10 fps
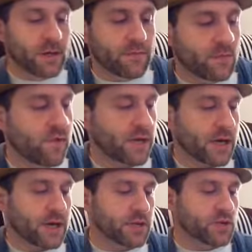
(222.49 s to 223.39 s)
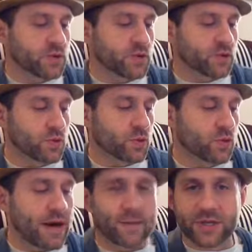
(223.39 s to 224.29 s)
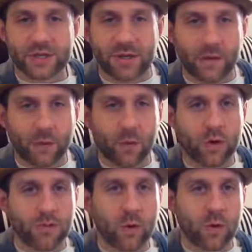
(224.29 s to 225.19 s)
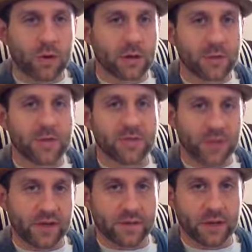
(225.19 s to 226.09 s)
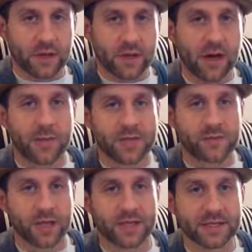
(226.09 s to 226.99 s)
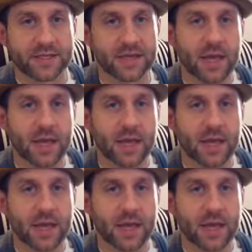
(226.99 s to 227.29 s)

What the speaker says: moving on to grammar stuff. I want to work more a little bit just briefly on comma splices.